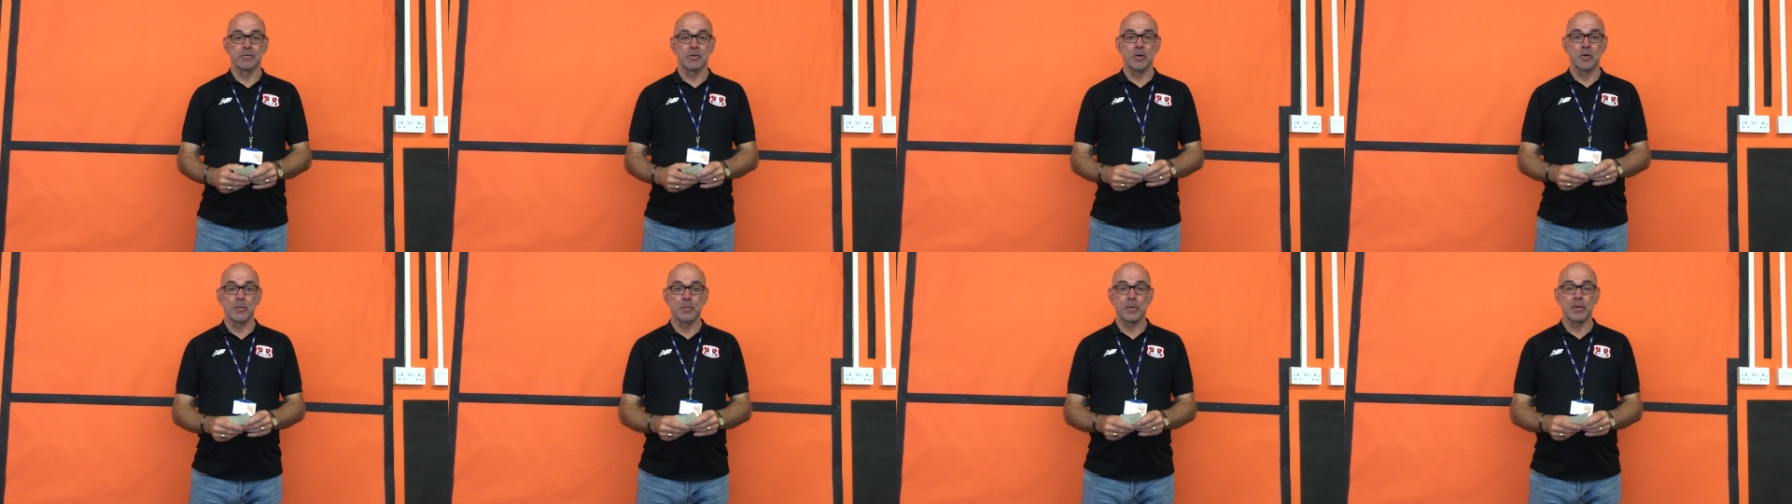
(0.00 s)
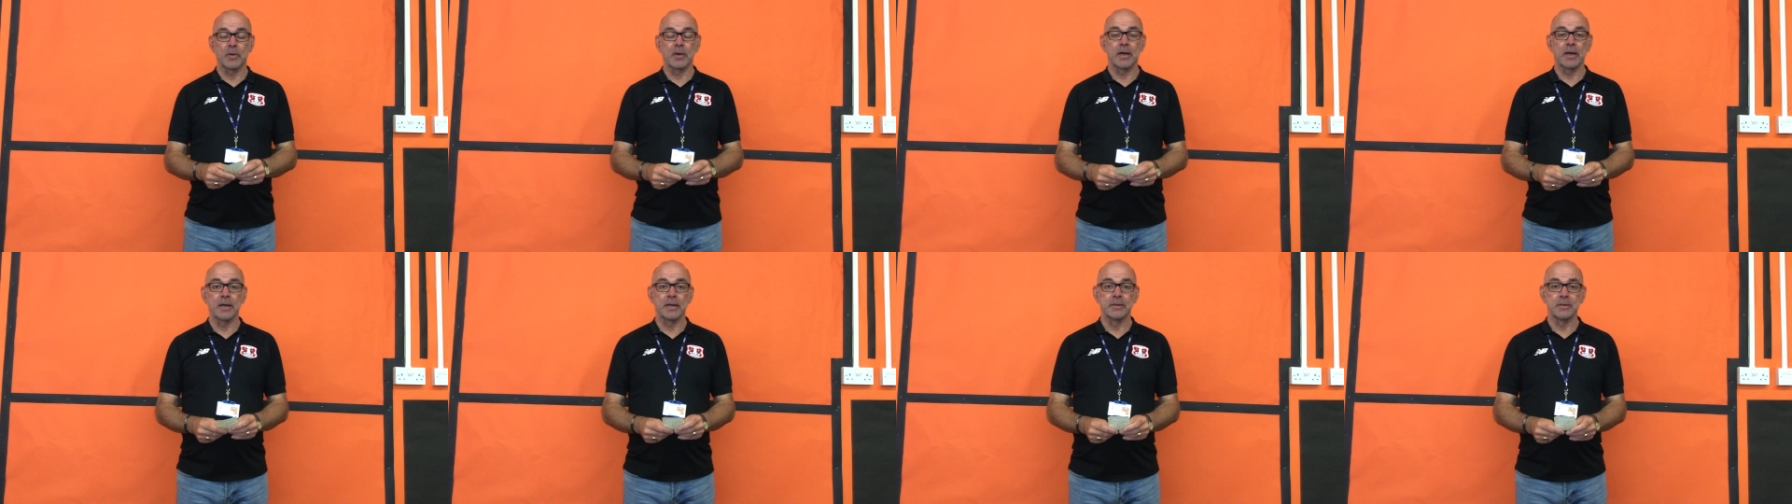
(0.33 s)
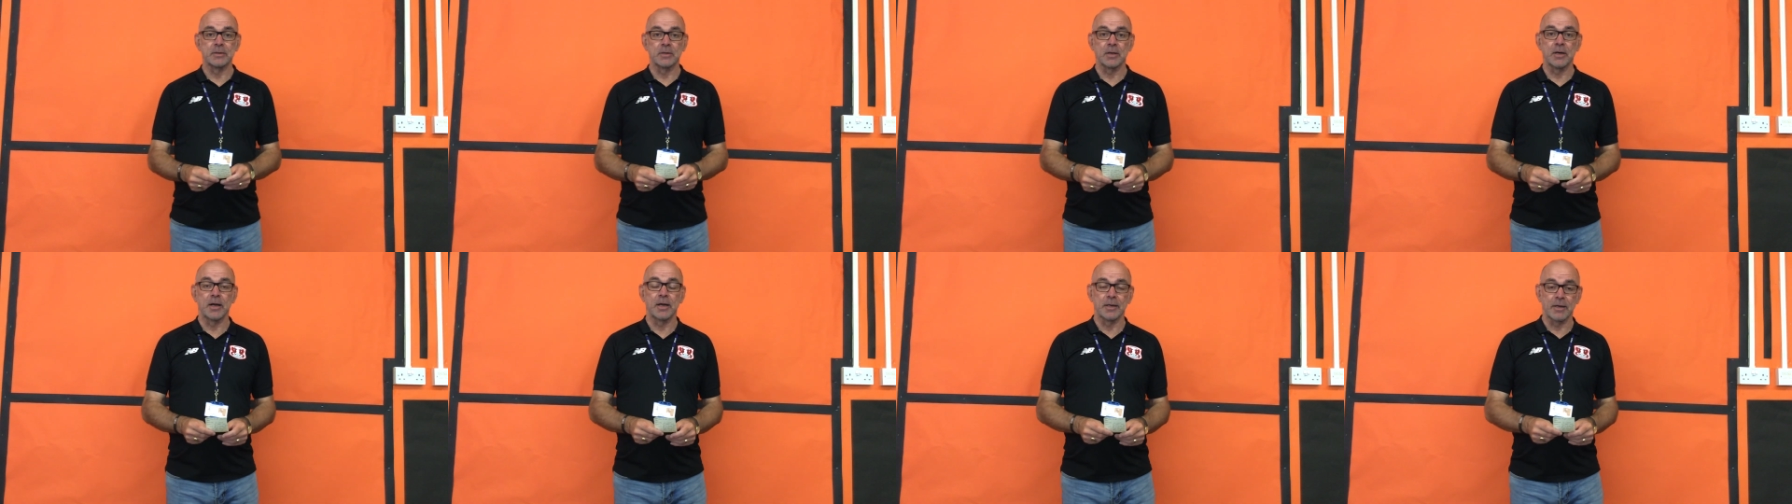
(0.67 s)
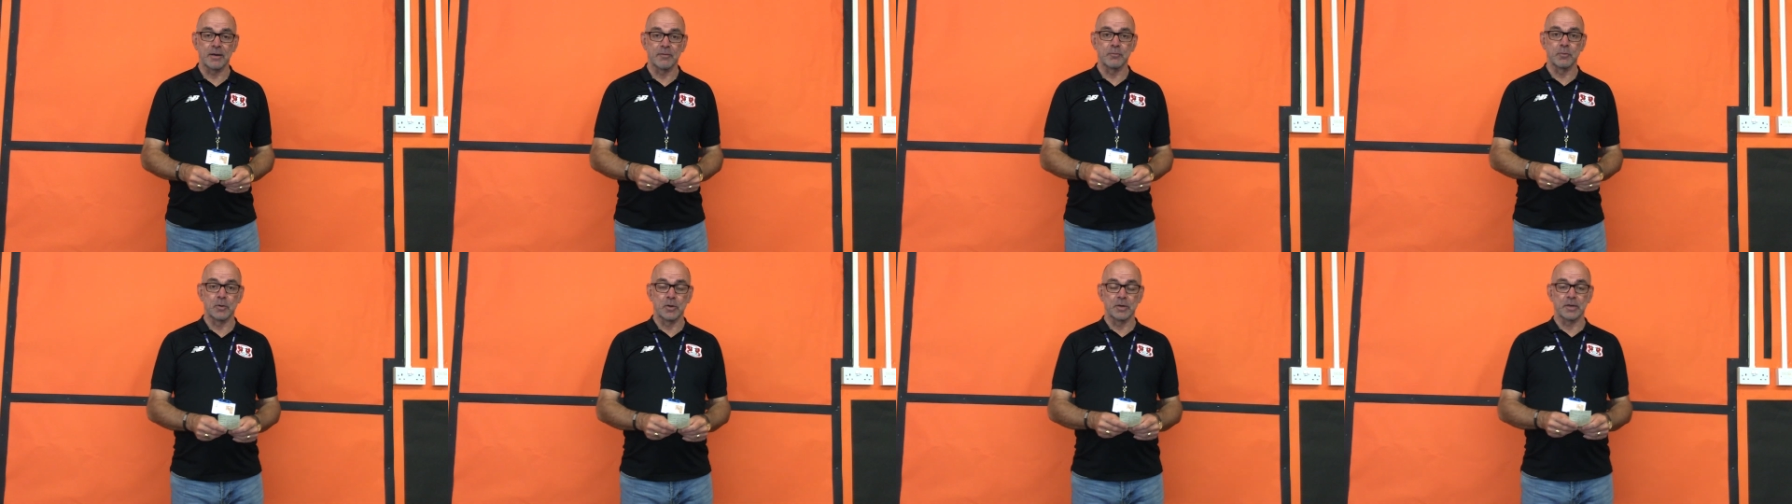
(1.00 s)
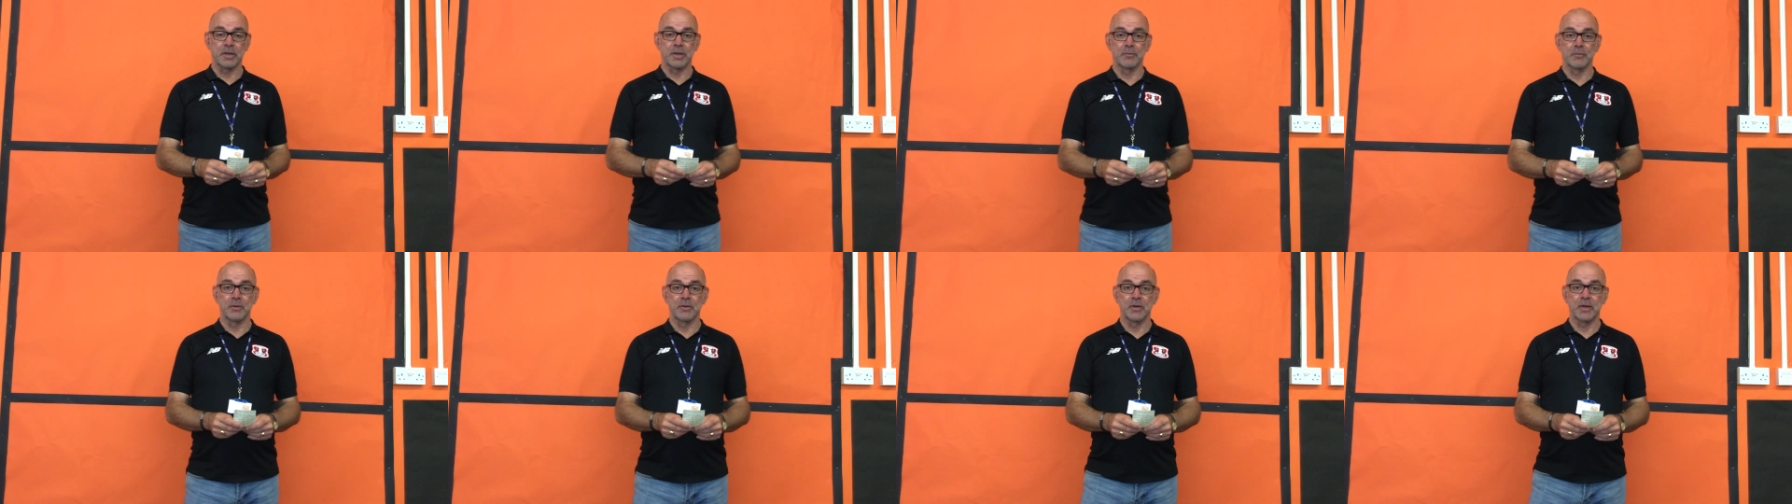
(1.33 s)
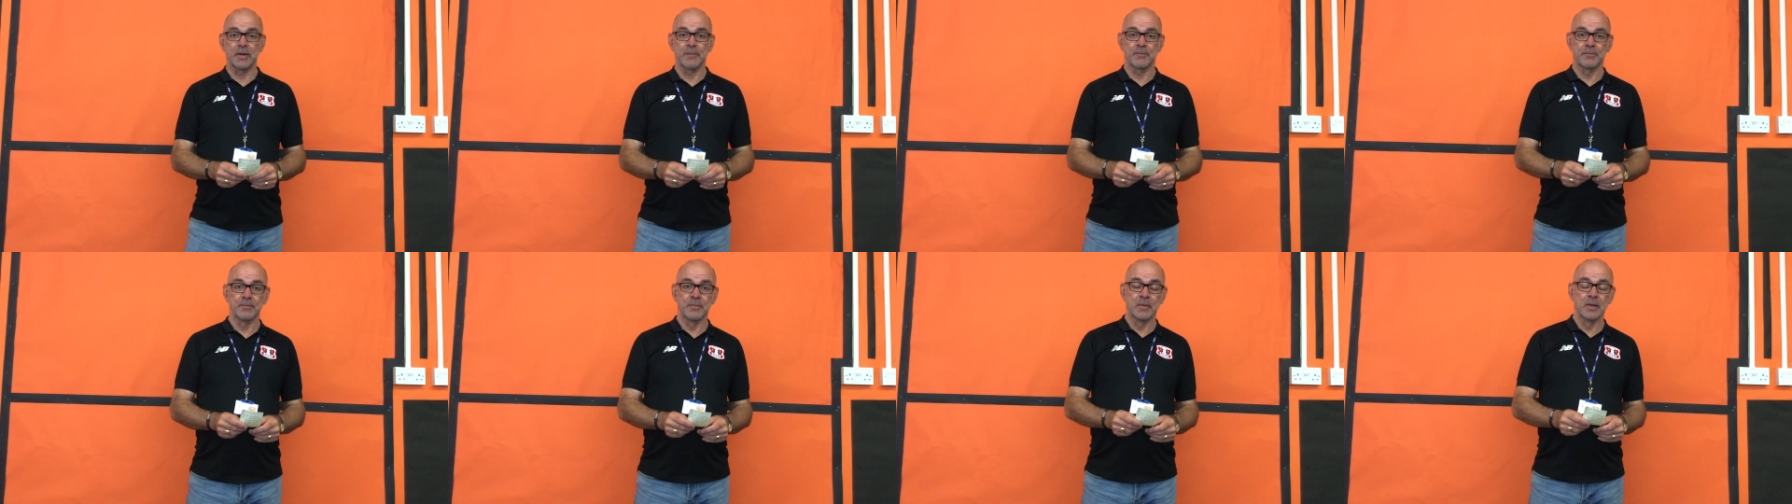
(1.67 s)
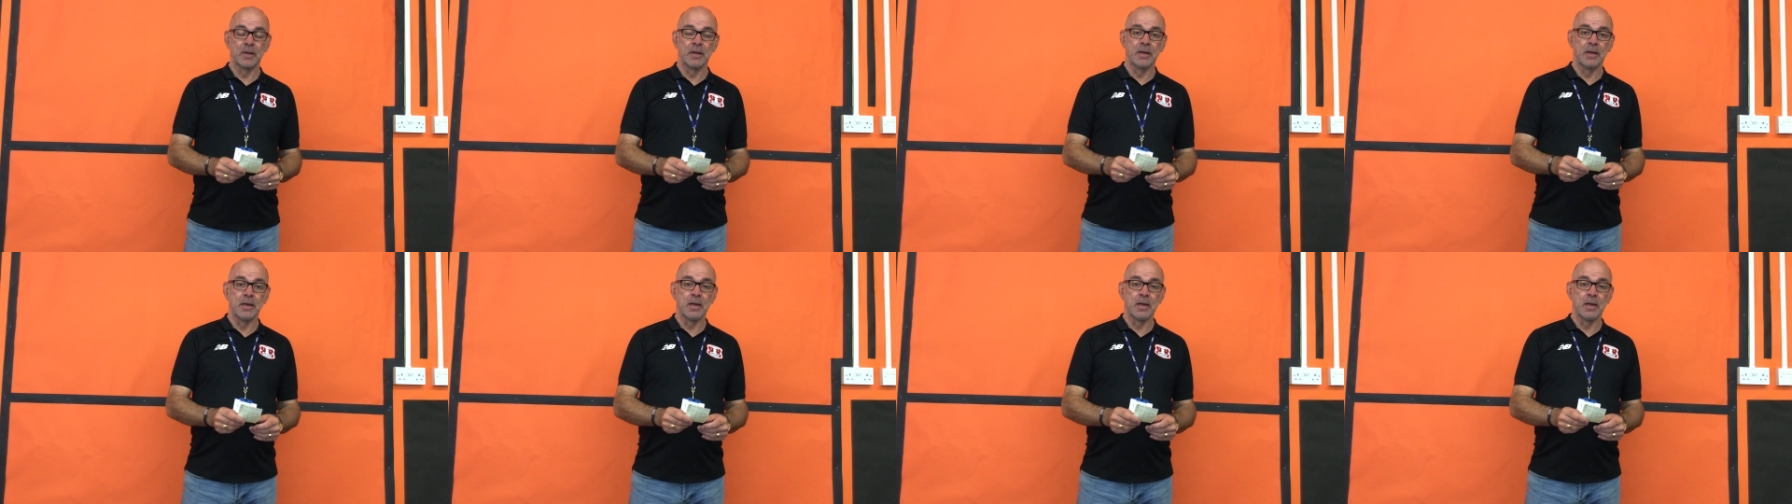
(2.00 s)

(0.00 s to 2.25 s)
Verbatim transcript: group and I love working with it.